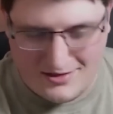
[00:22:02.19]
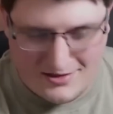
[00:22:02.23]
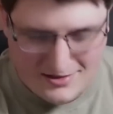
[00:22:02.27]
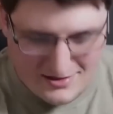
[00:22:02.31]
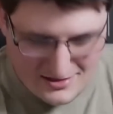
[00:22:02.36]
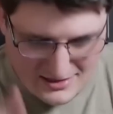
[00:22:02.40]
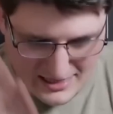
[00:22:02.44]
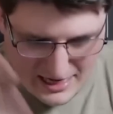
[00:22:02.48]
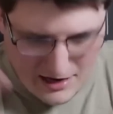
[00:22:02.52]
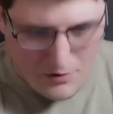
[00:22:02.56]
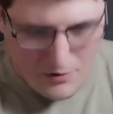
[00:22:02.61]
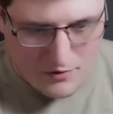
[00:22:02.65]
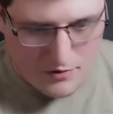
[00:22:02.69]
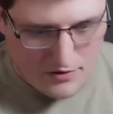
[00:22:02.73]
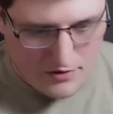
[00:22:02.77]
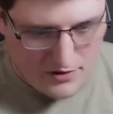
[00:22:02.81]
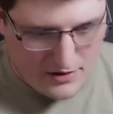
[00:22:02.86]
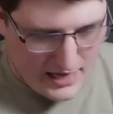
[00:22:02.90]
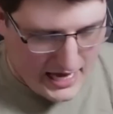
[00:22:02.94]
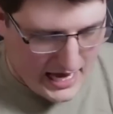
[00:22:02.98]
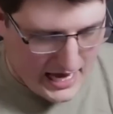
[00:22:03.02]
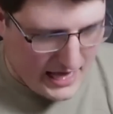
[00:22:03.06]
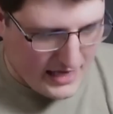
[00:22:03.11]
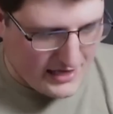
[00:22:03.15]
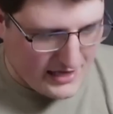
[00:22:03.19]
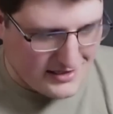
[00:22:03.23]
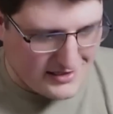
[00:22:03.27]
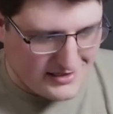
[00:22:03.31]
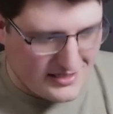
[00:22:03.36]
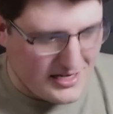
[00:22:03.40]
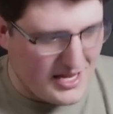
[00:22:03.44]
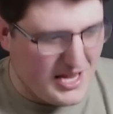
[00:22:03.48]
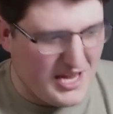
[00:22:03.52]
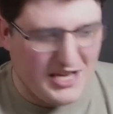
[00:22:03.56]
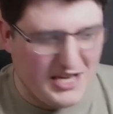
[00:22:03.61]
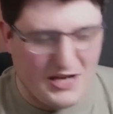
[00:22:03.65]
stealth
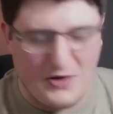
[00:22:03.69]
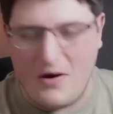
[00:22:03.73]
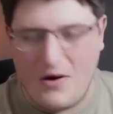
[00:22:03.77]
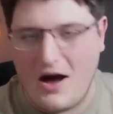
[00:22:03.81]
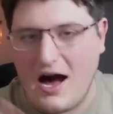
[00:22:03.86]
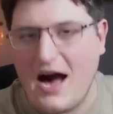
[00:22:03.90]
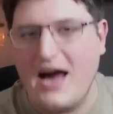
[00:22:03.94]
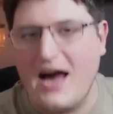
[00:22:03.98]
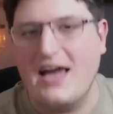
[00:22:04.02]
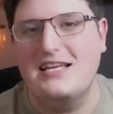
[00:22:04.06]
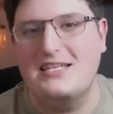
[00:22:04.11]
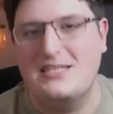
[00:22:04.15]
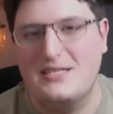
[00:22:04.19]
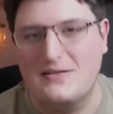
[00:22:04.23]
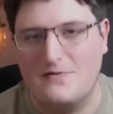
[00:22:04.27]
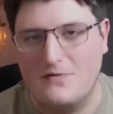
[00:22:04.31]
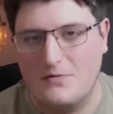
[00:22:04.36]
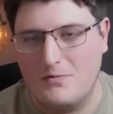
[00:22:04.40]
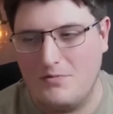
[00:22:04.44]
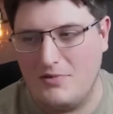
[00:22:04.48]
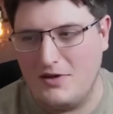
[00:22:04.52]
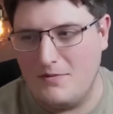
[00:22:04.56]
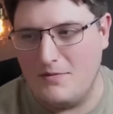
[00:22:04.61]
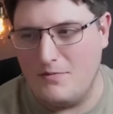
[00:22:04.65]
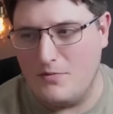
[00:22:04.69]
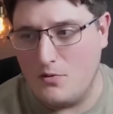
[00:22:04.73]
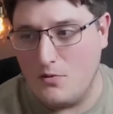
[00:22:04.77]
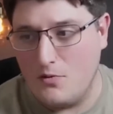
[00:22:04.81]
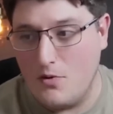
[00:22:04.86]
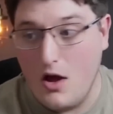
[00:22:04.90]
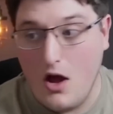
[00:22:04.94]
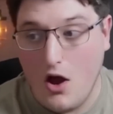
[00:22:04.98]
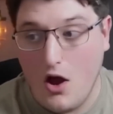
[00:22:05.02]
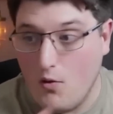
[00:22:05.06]
and hiding from people,